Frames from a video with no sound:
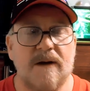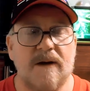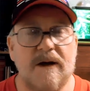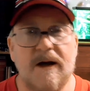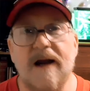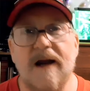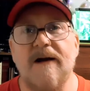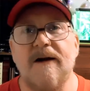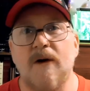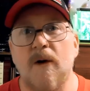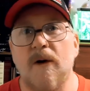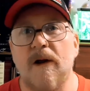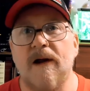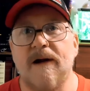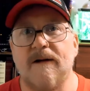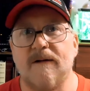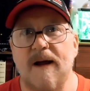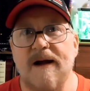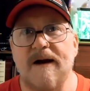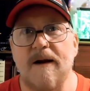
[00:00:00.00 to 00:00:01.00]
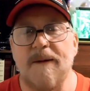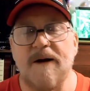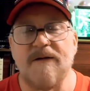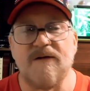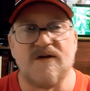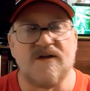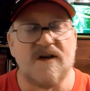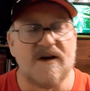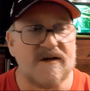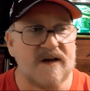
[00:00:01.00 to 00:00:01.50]
you only take them
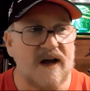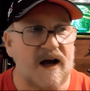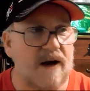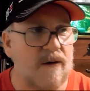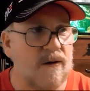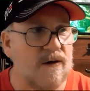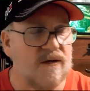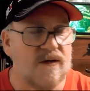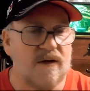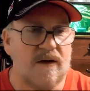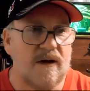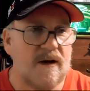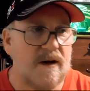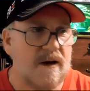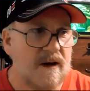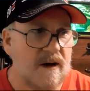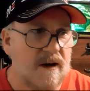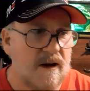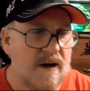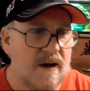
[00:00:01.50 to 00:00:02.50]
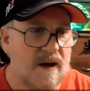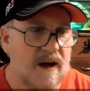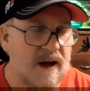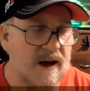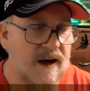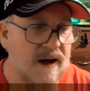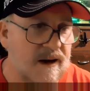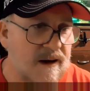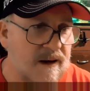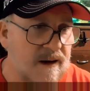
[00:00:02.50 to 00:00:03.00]
every 6 hours,
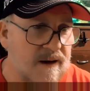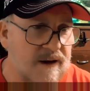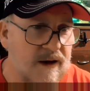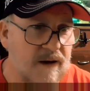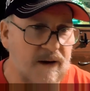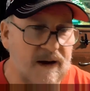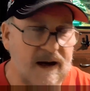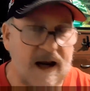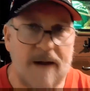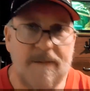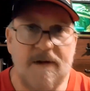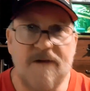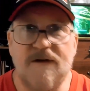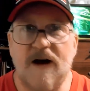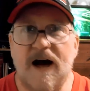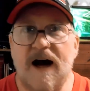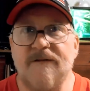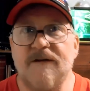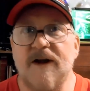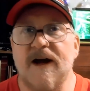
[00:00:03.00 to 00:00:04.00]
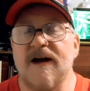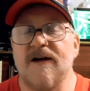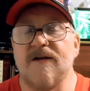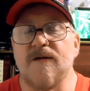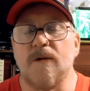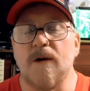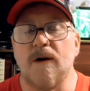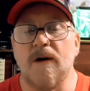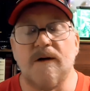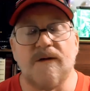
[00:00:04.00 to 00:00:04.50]
and they only gave me 5
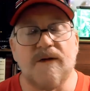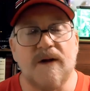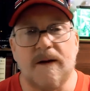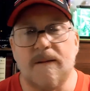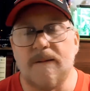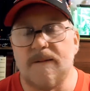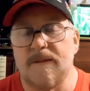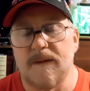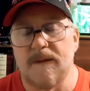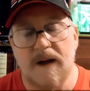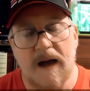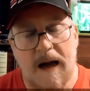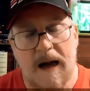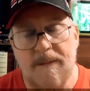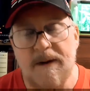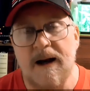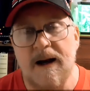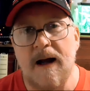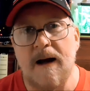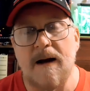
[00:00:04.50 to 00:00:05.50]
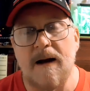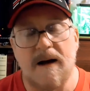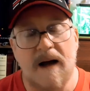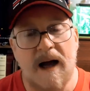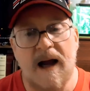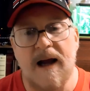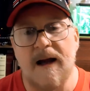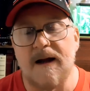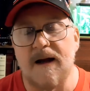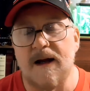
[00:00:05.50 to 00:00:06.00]
days worth. And
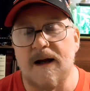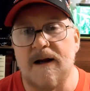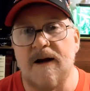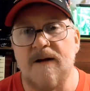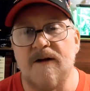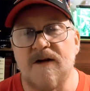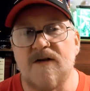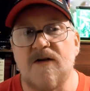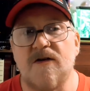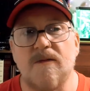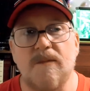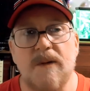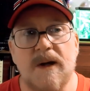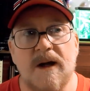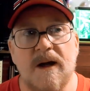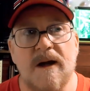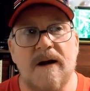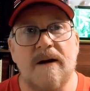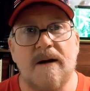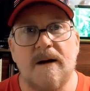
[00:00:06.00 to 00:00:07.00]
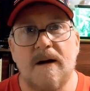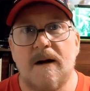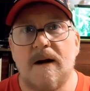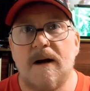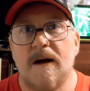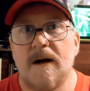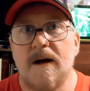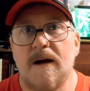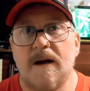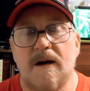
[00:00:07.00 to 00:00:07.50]
I ain't kidding you. This has been
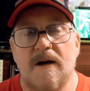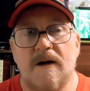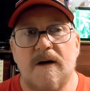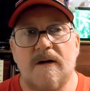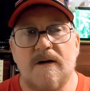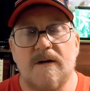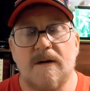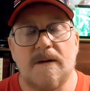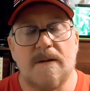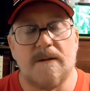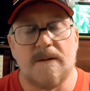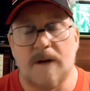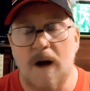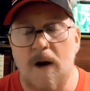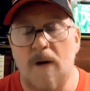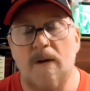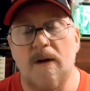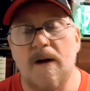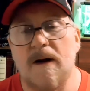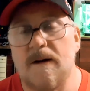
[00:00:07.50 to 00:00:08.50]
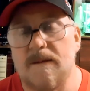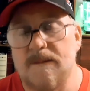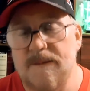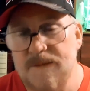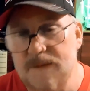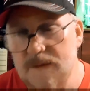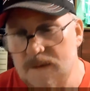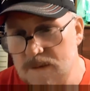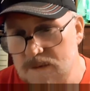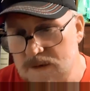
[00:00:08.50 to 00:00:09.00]
some of
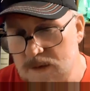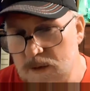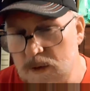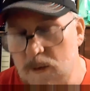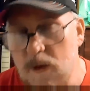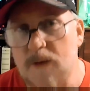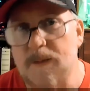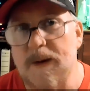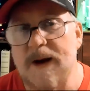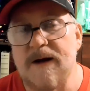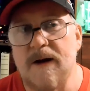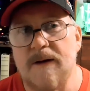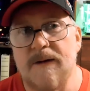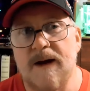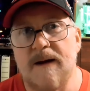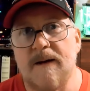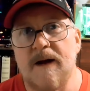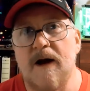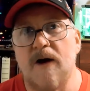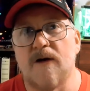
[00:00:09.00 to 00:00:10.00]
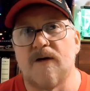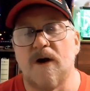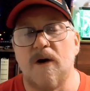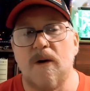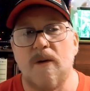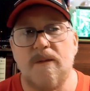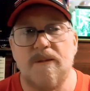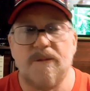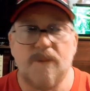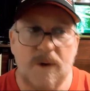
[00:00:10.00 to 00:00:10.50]
the worst pain. They
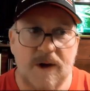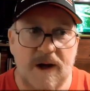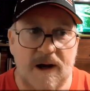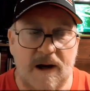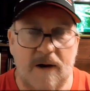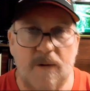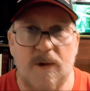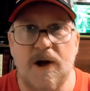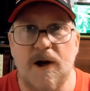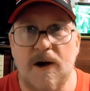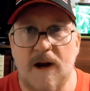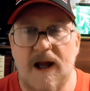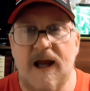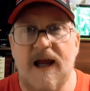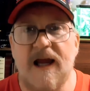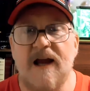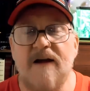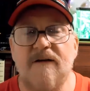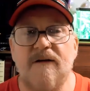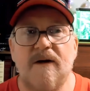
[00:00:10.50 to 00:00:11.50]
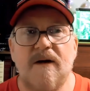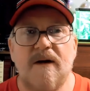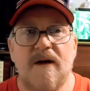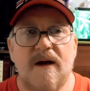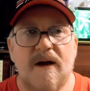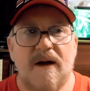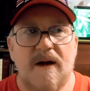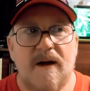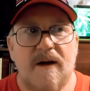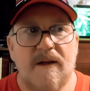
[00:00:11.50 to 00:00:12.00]
also when you leave,
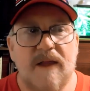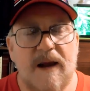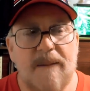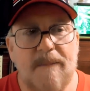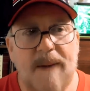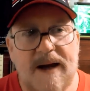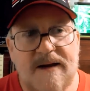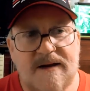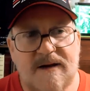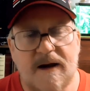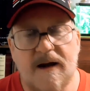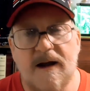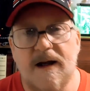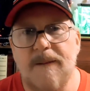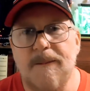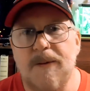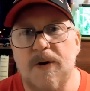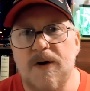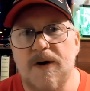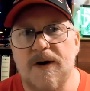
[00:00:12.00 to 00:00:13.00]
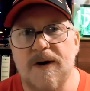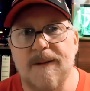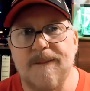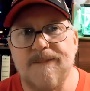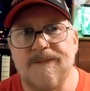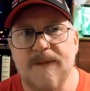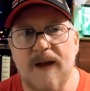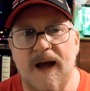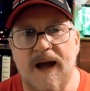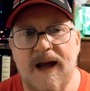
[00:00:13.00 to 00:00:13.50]
they basically put
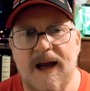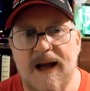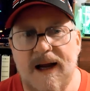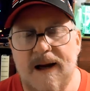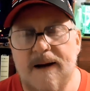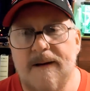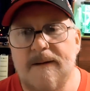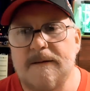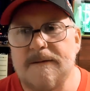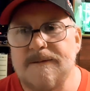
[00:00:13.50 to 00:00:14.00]
I